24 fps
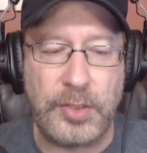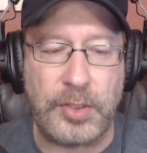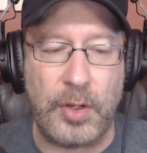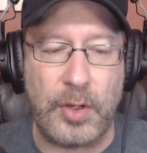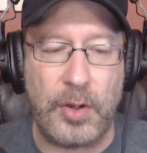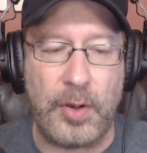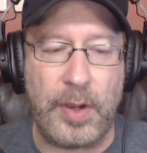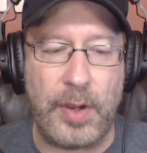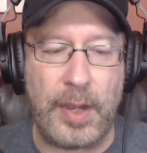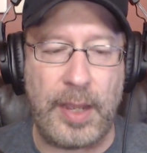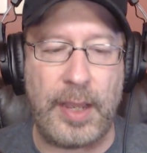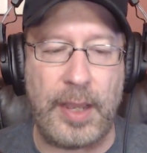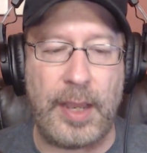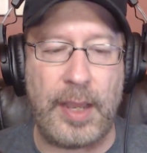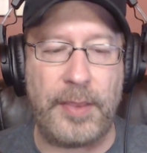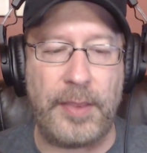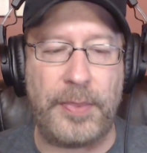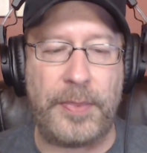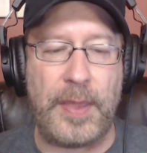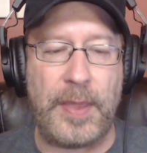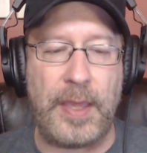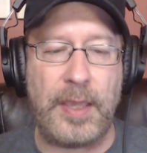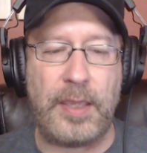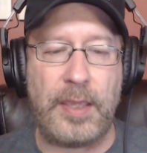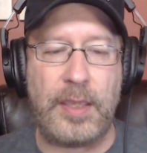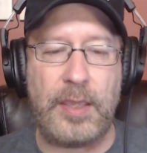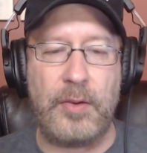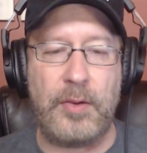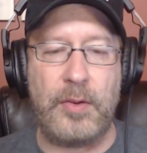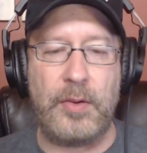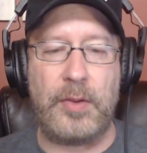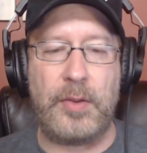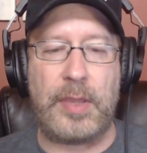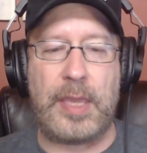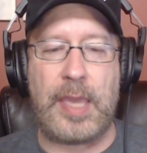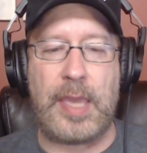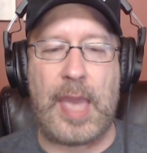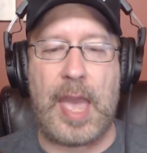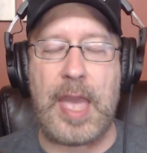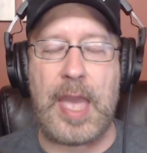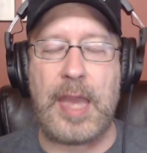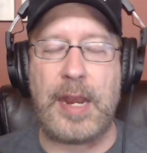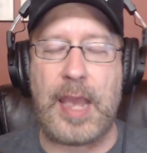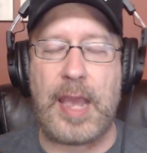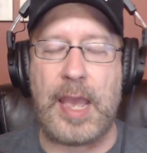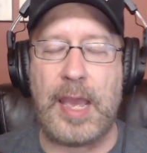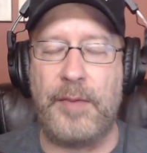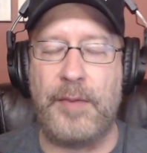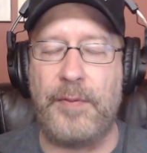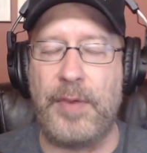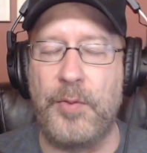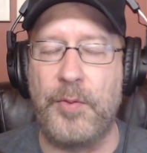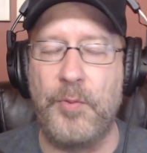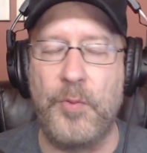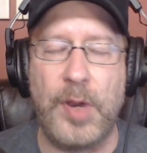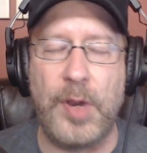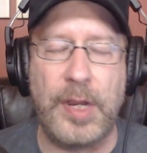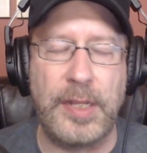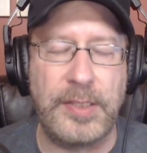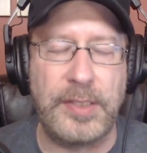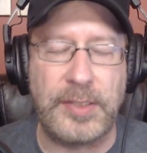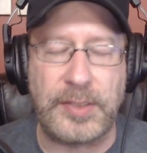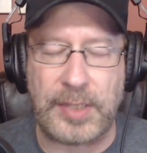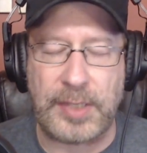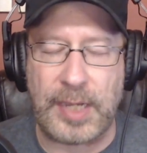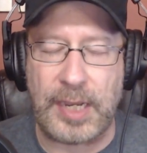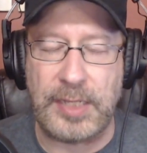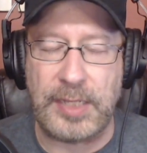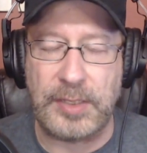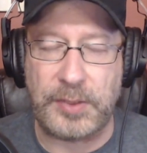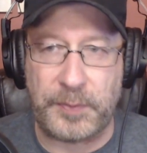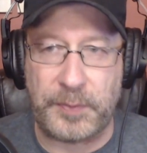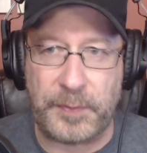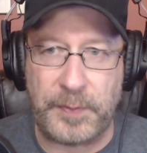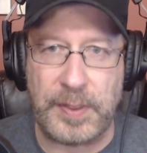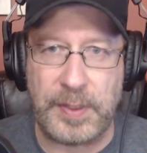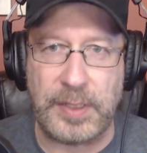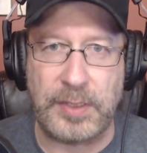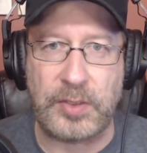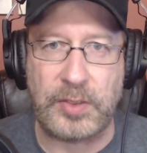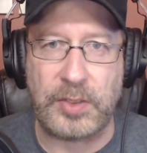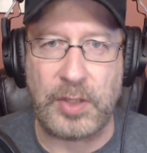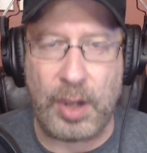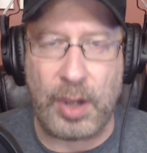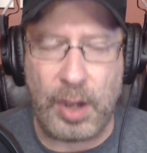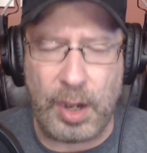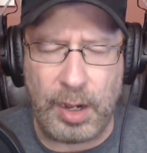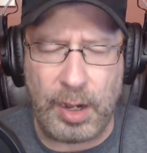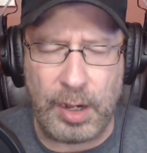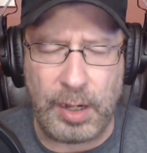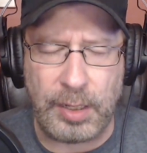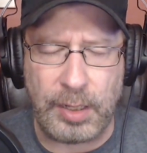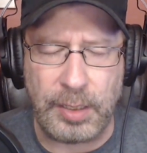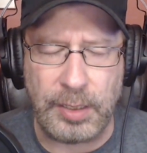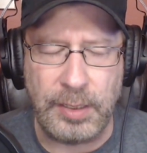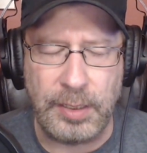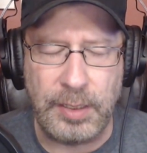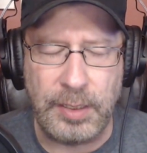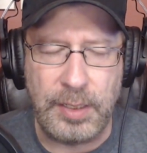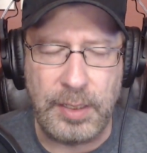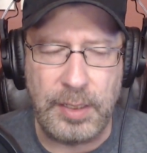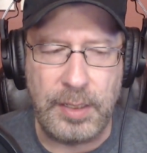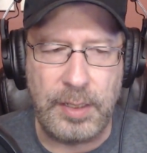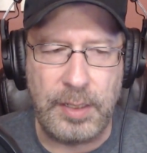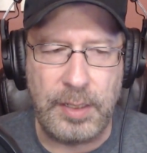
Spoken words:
So I think you can't have a one size fits all